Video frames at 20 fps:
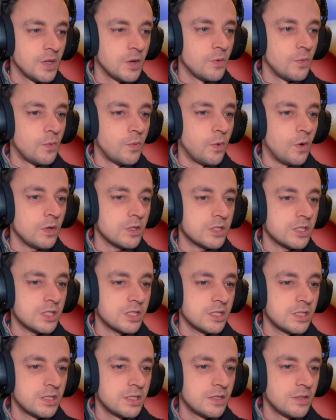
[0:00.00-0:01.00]

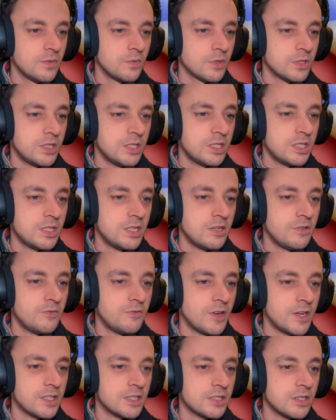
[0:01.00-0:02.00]
What is an
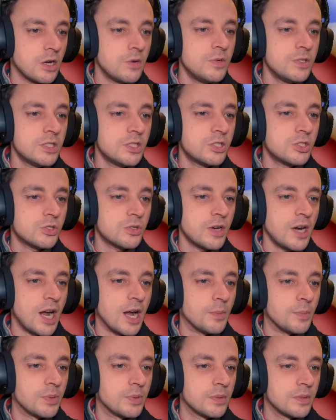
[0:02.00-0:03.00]
advanced... Oh, it's a
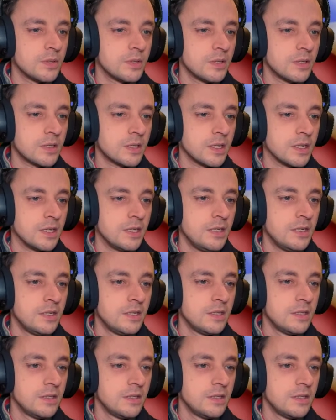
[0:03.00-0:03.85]
trap. Okay.